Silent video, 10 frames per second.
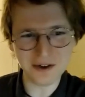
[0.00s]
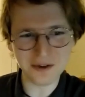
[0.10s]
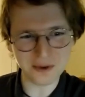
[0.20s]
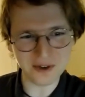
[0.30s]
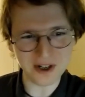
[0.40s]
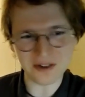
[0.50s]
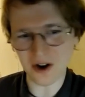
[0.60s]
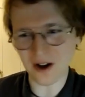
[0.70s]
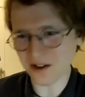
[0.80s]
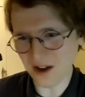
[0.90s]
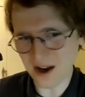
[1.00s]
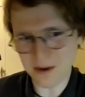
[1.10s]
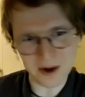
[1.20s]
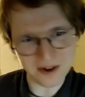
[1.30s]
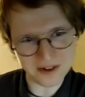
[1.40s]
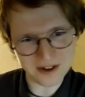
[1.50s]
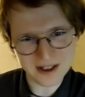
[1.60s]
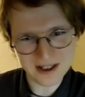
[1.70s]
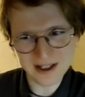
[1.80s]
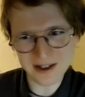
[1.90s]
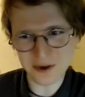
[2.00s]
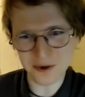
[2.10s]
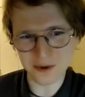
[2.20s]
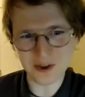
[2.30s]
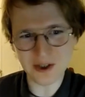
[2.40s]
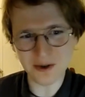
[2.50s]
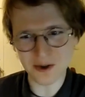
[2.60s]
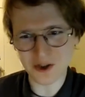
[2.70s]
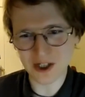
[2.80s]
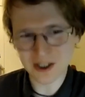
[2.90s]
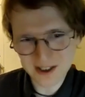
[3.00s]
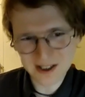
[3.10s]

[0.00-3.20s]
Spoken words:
Goose was like as tall as I was. That goose was huge.